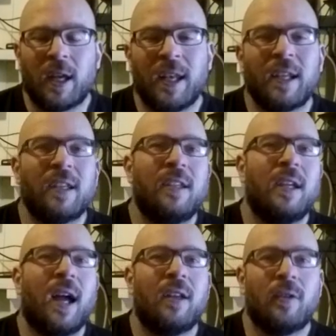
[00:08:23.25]
I'd like to see
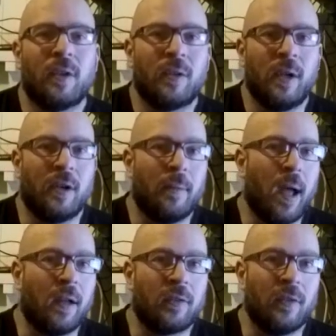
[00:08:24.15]
guys over 300
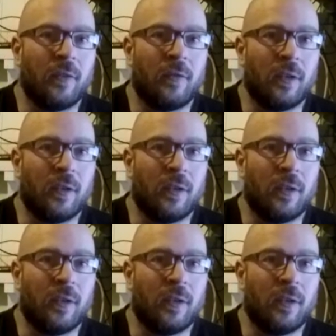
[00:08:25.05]
pounds for